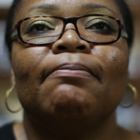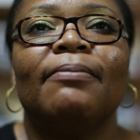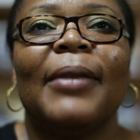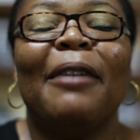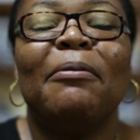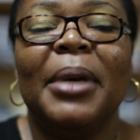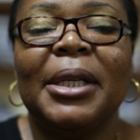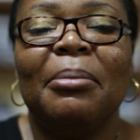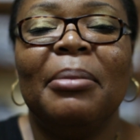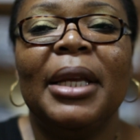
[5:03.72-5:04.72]
I've
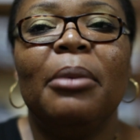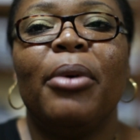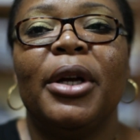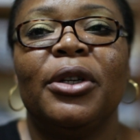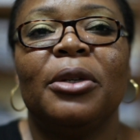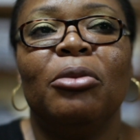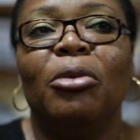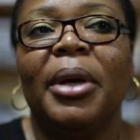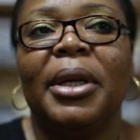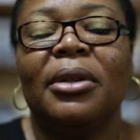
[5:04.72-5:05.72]
missed many precious
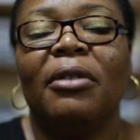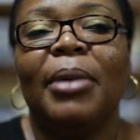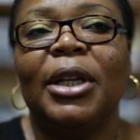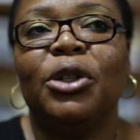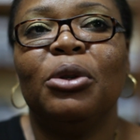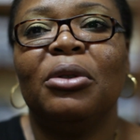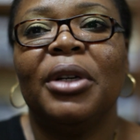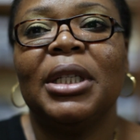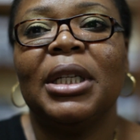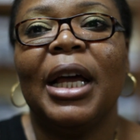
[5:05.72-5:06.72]
moments of my
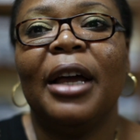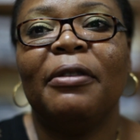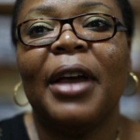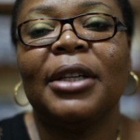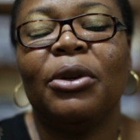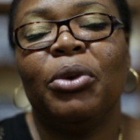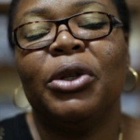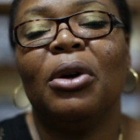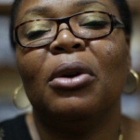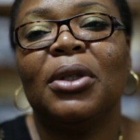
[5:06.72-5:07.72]
children's life as a
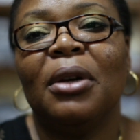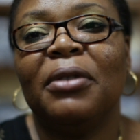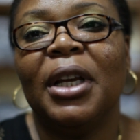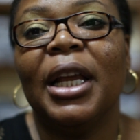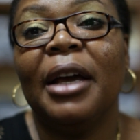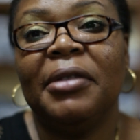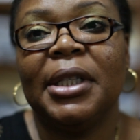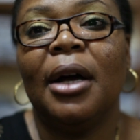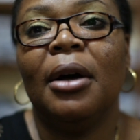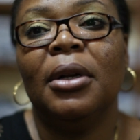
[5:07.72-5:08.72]
result of the
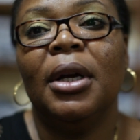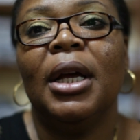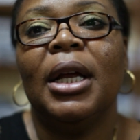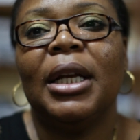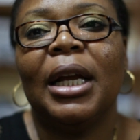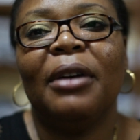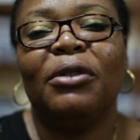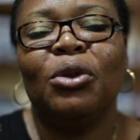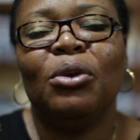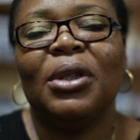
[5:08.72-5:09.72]
lifestyle that I've
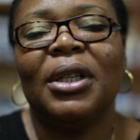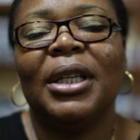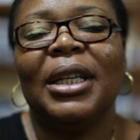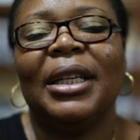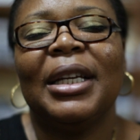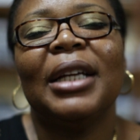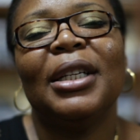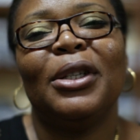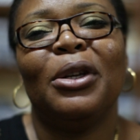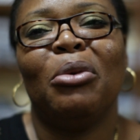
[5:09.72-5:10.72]
chosen. That
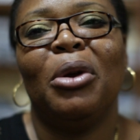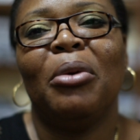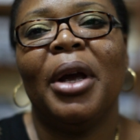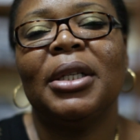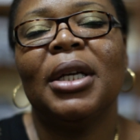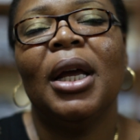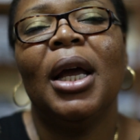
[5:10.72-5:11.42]
is a regret.